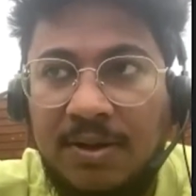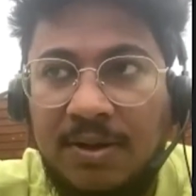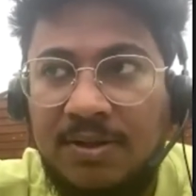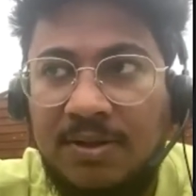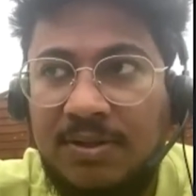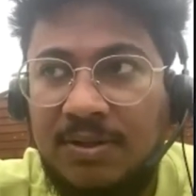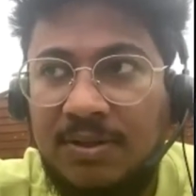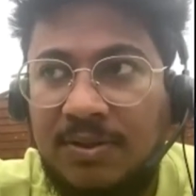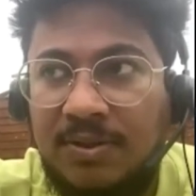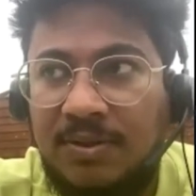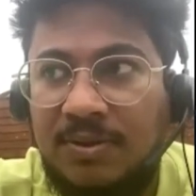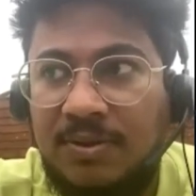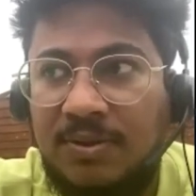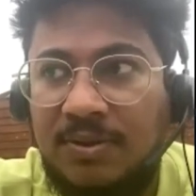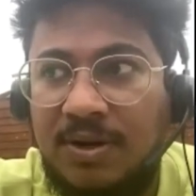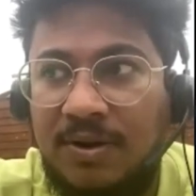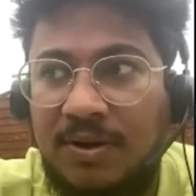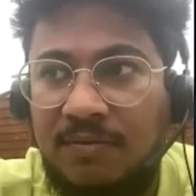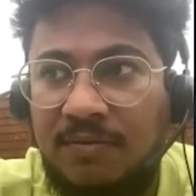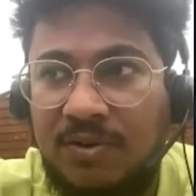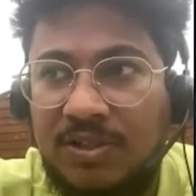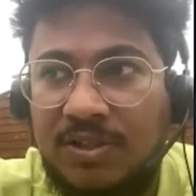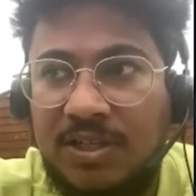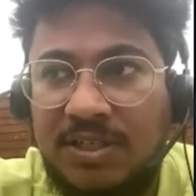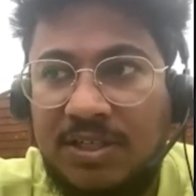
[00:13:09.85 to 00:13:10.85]
So I
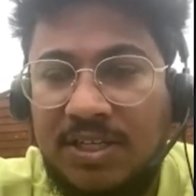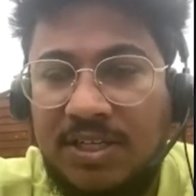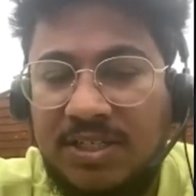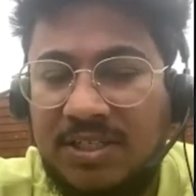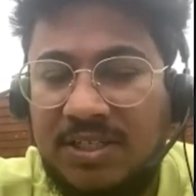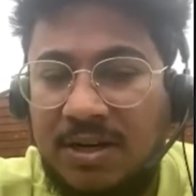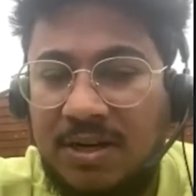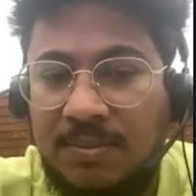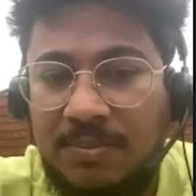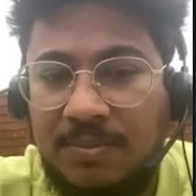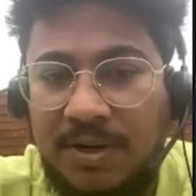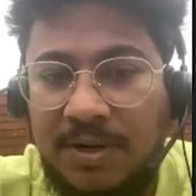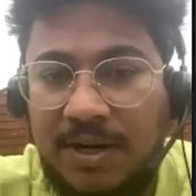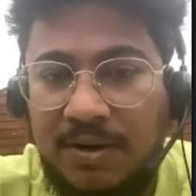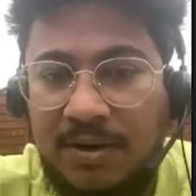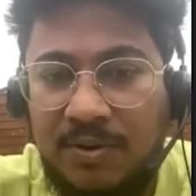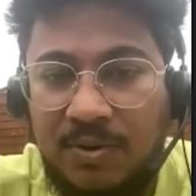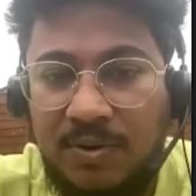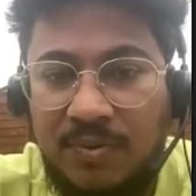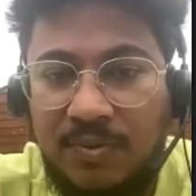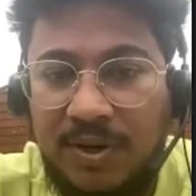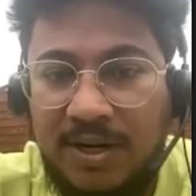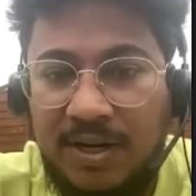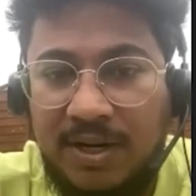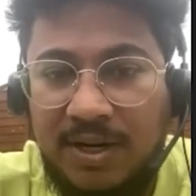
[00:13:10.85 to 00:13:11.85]
would suggest come 10 to
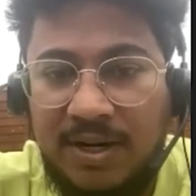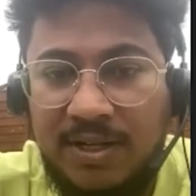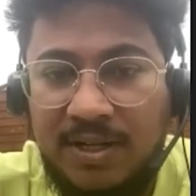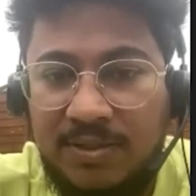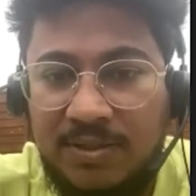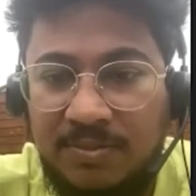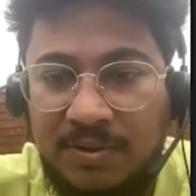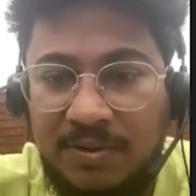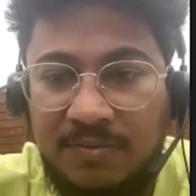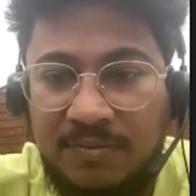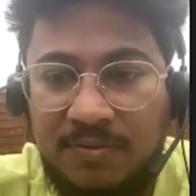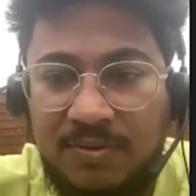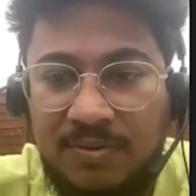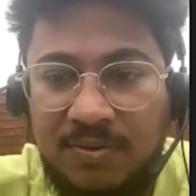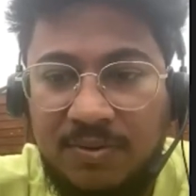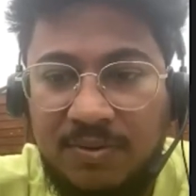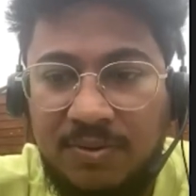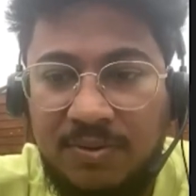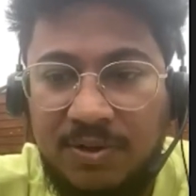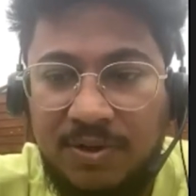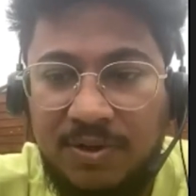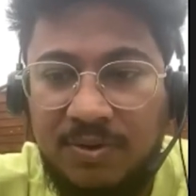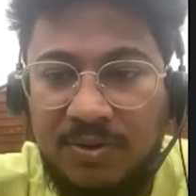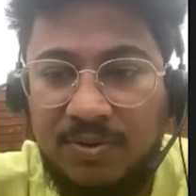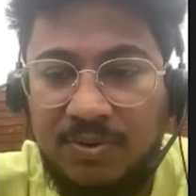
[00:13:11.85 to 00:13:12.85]
20 days
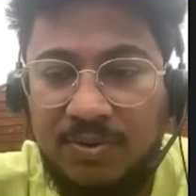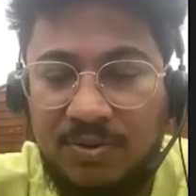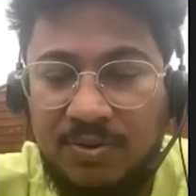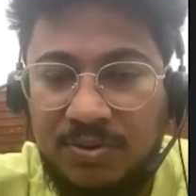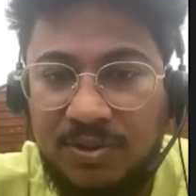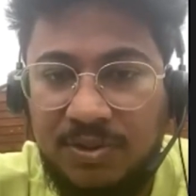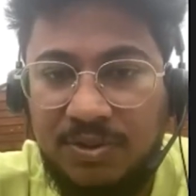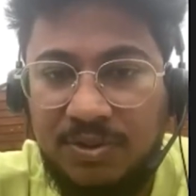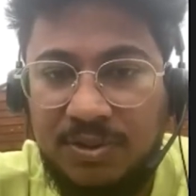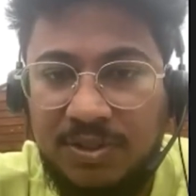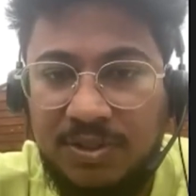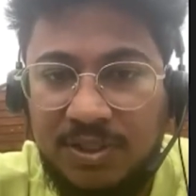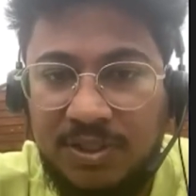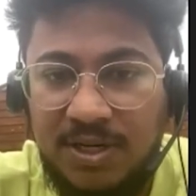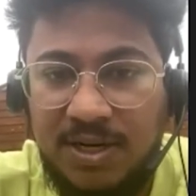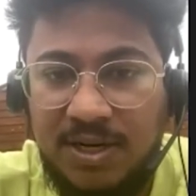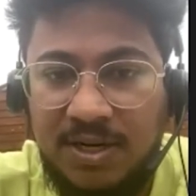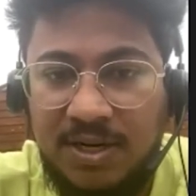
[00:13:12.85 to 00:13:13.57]
before your course start